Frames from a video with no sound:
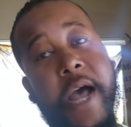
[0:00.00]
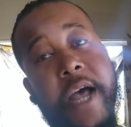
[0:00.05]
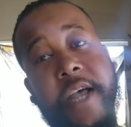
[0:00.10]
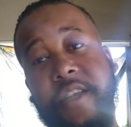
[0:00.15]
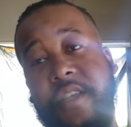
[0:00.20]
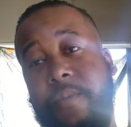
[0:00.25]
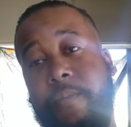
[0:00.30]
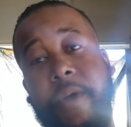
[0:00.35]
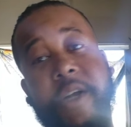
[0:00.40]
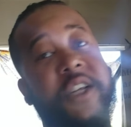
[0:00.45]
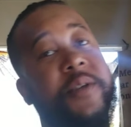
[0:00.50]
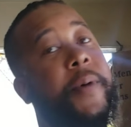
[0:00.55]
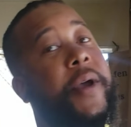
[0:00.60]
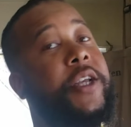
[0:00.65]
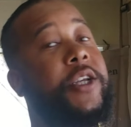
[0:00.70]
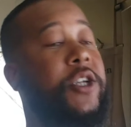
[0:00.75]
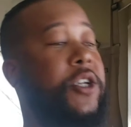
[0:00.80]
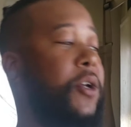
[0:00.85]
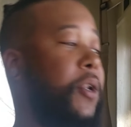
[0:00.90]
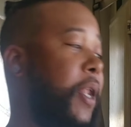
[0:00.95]
as much space
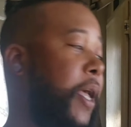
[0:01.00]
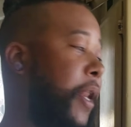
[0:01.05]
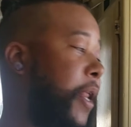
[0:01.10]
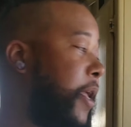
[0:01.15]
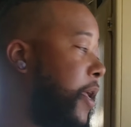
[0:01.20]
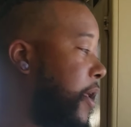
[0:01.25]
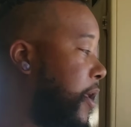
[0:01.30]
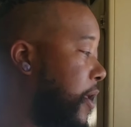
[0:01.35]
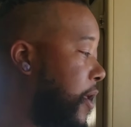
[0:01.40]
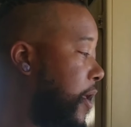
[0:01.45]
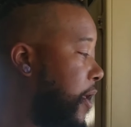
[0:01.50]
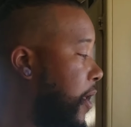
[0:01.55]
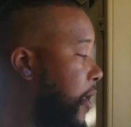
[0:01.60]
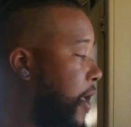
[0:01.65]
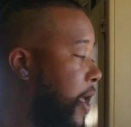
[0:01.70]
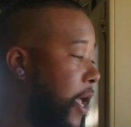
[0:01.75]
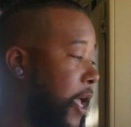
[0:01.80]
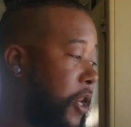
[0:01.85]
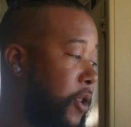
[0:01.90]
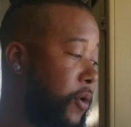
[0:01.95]
as you let it.
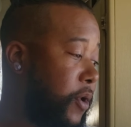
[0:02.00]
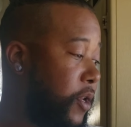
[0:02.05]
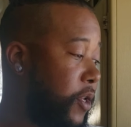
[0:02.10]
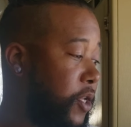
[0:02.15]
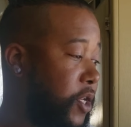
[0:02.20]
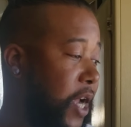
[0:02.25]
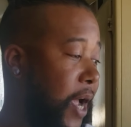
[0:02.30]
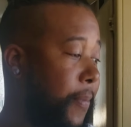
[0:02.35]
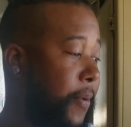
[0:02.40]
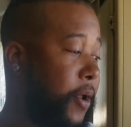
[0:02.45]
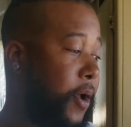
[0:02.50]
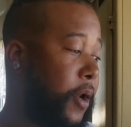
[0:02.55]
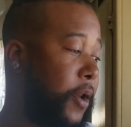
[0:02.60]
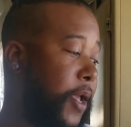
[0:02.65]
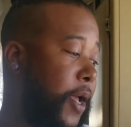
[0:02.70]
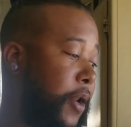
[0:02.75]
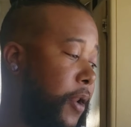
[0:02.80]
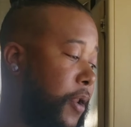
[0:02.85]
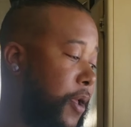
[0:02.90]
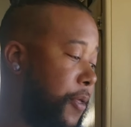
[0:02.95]
And you can chop it all
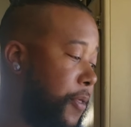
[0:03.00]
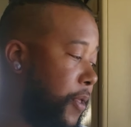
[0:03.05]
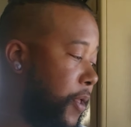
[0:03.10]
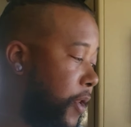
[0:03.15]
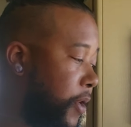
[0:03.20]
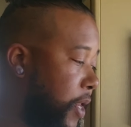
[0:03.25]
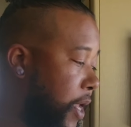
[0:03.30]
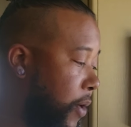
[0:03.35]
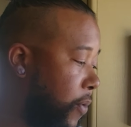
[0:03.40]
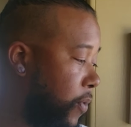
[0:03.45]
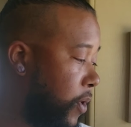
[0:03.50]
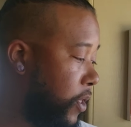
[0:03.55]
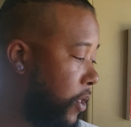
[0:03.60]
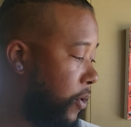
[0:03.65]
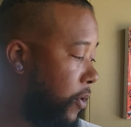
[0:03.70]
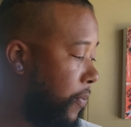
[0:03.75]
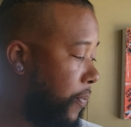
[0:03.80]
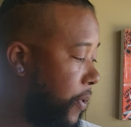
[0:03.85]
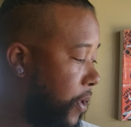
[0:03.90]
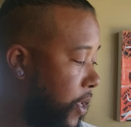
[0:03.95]
down to nothing. Take one
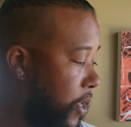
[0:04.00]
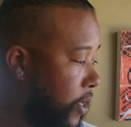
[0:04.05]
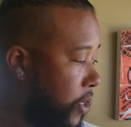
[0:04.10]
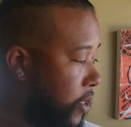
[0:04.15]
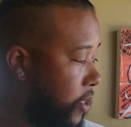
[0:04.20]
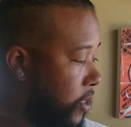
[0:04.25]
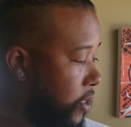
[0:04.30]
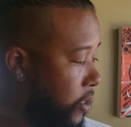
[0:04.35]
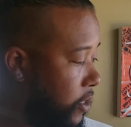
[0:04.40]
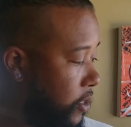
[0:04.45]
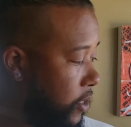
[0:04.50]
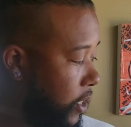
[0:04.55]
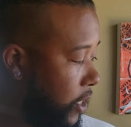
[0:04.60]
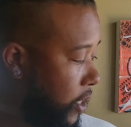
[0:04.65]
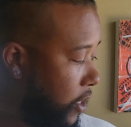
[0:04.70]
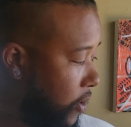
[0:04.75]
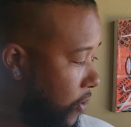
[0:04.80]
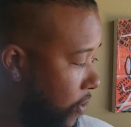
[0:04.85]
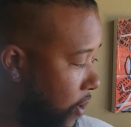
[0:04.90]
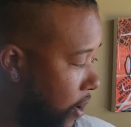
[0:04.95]
little piece, stick it
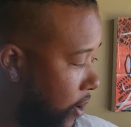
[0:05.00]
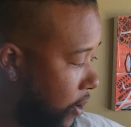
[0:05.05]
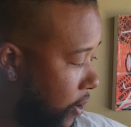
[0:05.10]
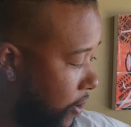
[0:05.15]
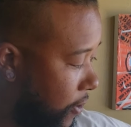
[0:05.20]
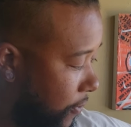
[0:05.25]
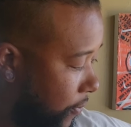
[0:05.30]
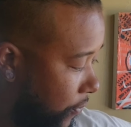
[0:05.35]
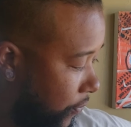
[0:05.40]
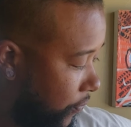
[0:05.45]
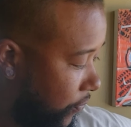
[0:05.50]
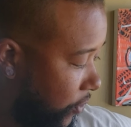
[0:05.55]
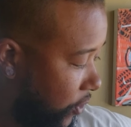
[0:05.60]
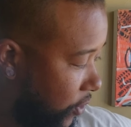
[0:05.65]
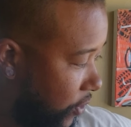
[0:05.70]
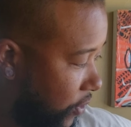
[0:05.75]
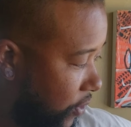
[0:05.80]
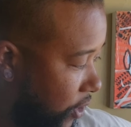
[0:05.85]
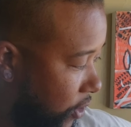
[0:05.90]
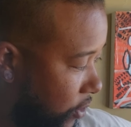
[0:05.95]
in water. You
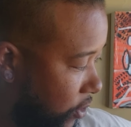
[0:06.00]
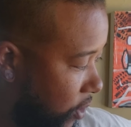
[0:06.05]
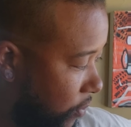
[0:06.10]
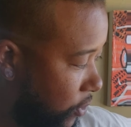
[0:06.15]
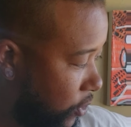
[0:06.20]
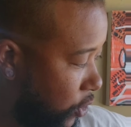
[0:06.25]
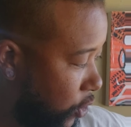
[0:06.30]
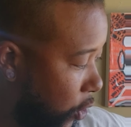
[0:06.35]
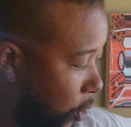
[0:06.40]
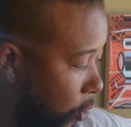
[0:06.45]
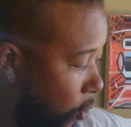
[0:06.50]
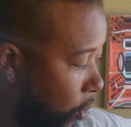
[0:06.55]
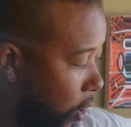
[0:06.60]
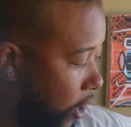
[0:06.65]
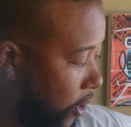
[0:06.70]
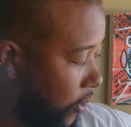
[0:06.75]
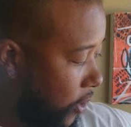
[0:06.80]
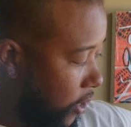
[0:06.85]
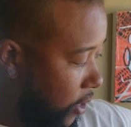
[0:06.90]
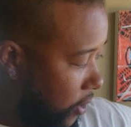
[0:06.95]
can see there's almost no
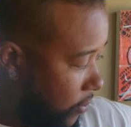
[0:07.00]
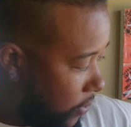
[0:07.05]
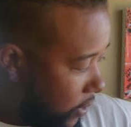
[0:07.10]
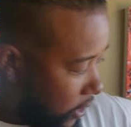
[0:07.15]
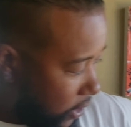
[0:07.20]
water in here, but